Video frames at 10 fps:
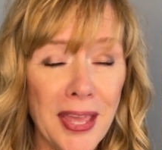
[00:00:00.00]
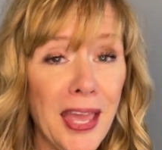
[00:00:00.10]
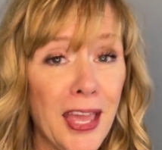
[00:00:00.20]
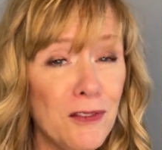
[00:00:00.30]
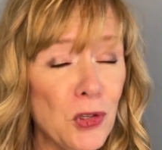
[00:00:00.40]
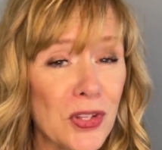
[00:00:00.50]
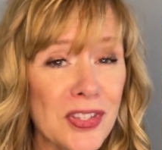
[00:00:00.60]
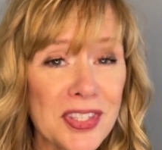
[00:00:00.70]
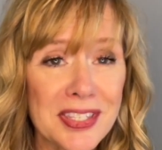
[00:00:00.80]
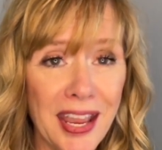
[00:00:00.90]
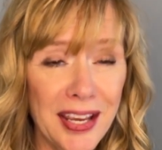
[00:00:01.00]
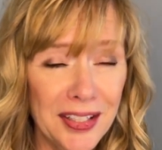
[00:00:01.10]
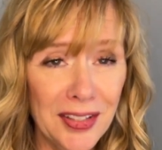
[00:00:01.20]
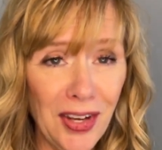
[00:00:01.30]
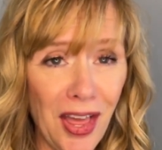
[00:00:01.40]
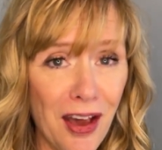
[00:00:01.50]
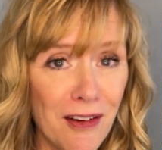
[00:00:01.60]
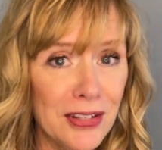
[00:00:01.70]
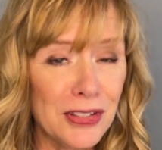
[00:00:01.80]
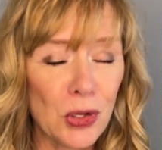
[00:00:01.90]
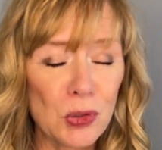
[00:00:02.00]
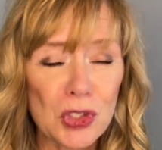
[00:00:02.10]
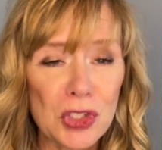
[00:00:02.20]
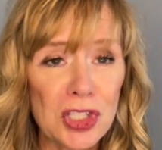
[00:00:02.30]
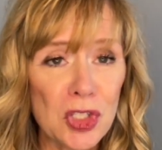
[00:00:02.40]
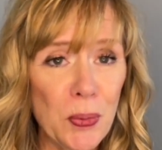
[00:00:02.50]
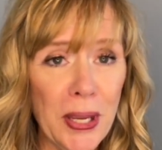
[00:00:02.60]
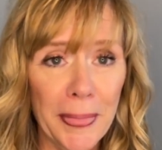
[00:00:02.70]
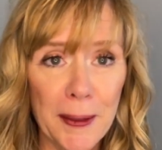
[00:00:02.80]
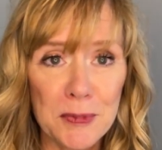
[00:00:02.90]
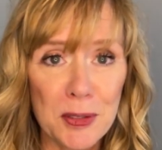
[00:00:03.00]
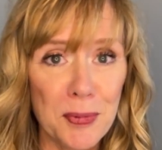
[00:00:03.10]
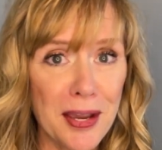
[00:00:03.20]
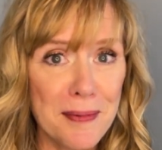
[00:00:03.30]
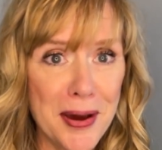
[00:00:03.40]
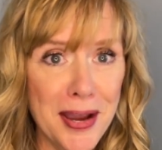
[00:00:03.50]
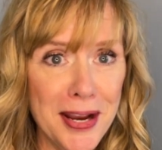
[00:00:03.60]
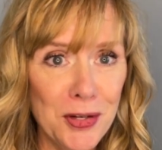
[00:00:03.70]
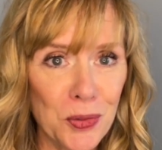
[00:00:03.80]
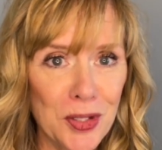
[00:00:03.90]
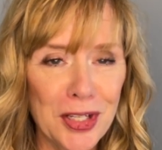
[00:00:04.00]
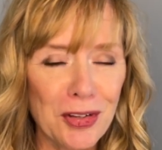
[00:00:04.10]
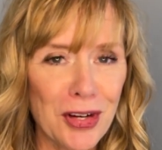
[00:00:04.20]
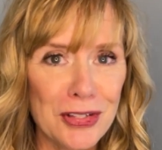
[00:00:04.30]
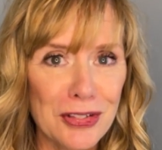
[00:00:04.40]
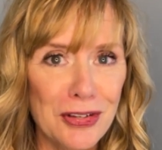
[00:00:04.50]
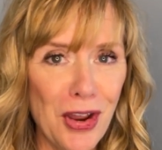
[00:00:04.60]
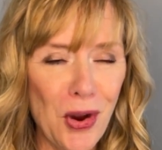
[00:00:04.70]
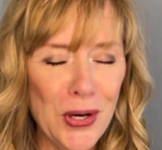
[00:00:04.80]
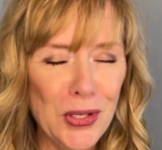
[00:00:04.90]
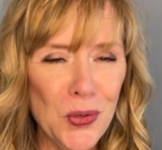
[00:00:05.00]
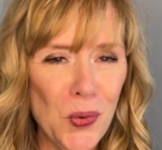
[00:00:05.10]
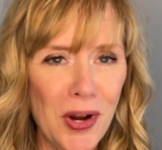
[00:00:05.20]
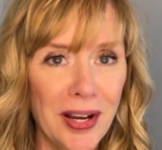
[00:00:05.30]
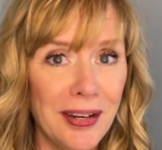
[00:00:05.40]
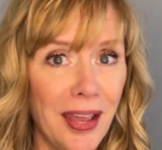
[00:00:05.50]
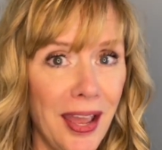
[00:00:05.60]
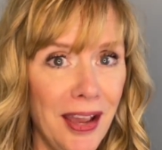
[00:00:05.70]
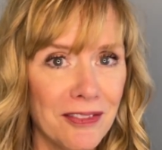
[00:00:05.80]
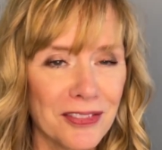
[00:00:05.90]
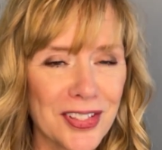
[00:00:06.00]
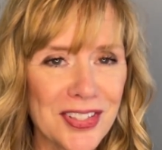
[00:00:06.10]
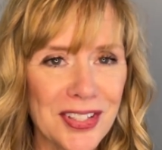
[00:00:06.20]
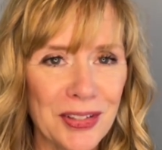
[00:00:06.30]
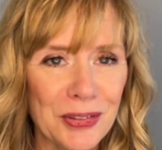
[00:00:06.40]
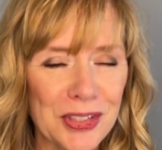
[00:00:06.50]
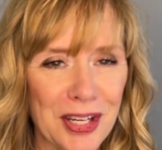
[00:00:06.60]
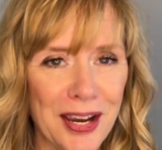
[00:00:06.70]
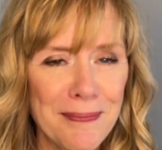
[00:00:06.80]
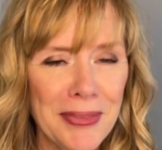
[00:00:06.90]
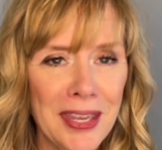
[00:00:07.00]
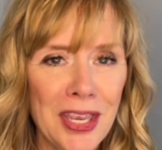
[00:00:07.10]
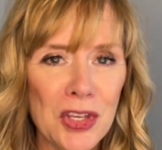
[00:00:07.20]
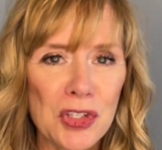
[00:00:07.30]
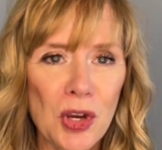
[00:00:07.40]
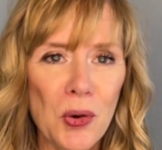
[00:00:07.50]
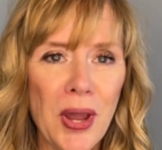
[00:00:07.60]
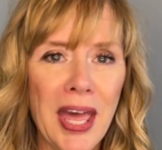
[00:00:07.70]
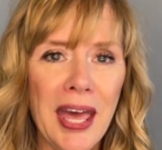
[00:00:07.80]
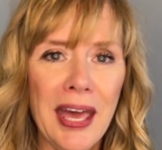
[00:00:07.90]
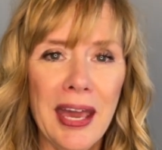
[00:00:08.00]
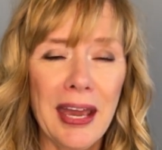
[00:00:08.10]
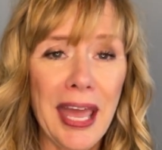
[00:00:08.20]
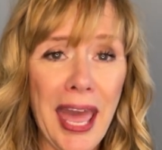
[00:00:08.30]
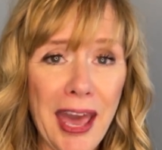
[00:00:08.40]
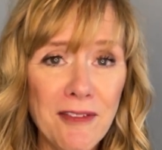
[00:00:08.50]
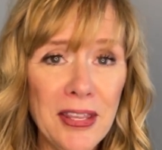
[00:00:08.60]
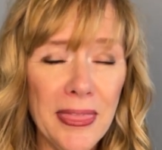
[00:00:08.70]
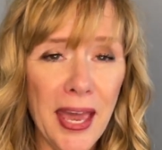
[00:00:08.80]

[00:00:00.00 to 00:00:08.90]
If you can say it in love and don't just expect them to be a mind reader and to know what you want every single time. So having that